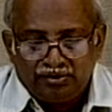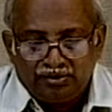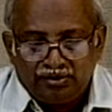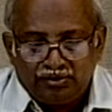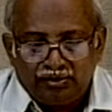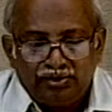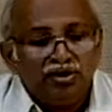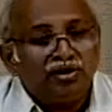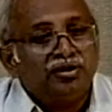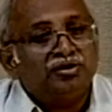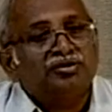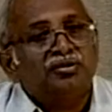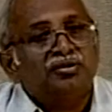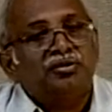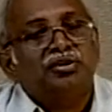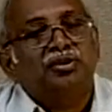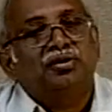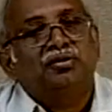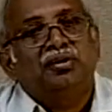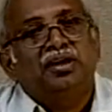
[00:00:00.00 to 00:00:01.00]
We also
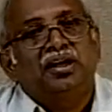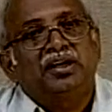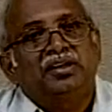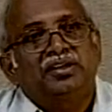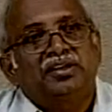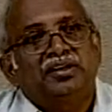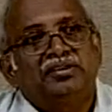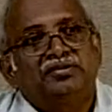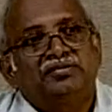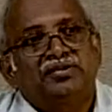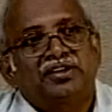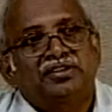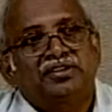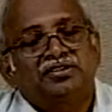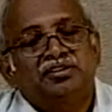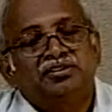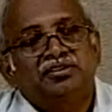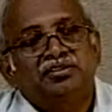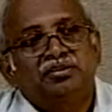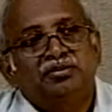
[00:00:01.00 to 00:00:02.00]
require
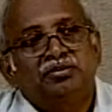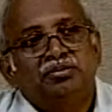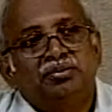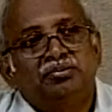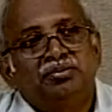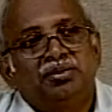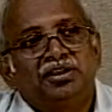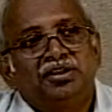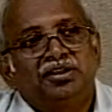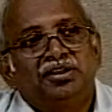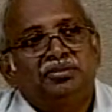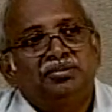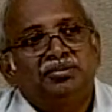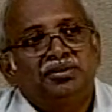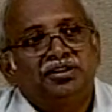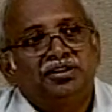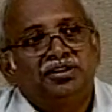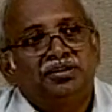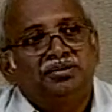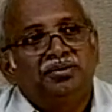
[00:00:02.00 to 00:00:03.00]
infrastructure to be built up on
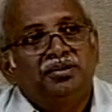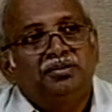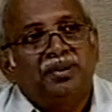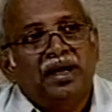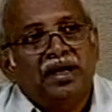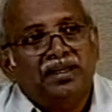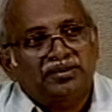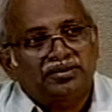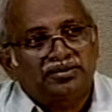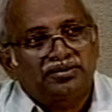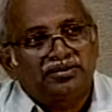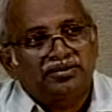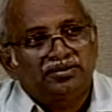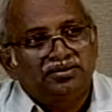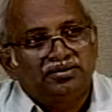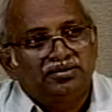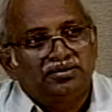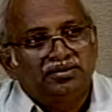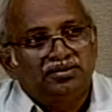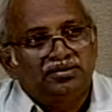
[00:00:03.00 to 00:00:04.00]
the river banks,
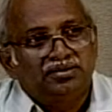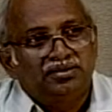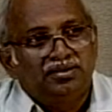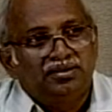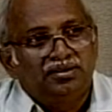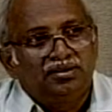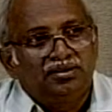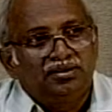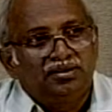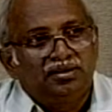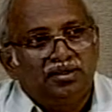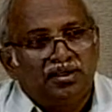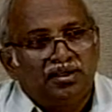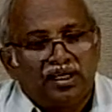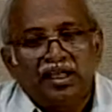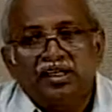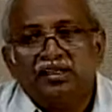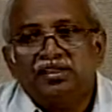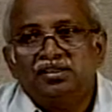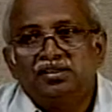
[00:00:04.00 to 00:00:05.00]

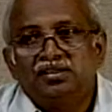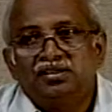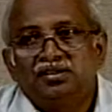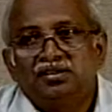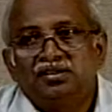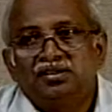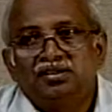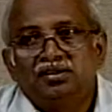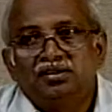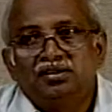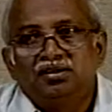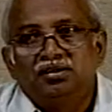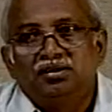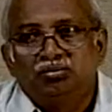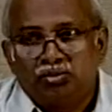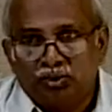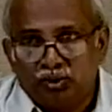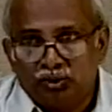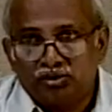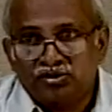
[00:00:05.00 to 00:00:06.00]
like
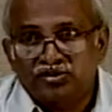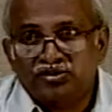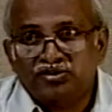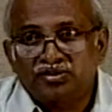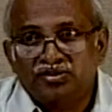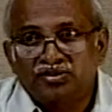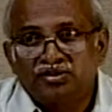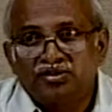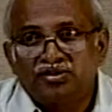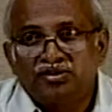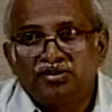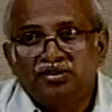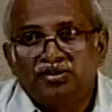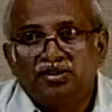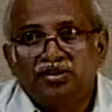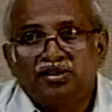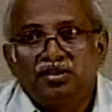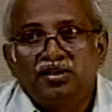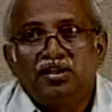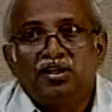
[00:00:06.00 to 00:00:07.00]
ports,
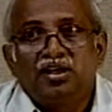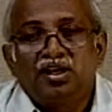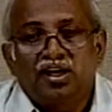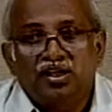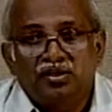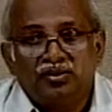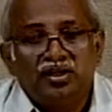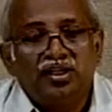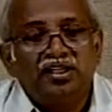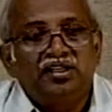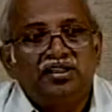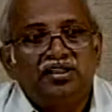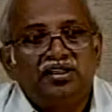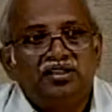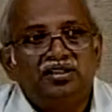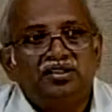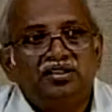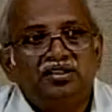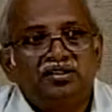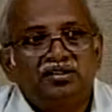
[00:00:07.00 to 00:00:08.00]
cargo handling
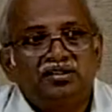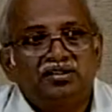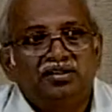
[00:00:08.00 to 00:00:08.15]
gear,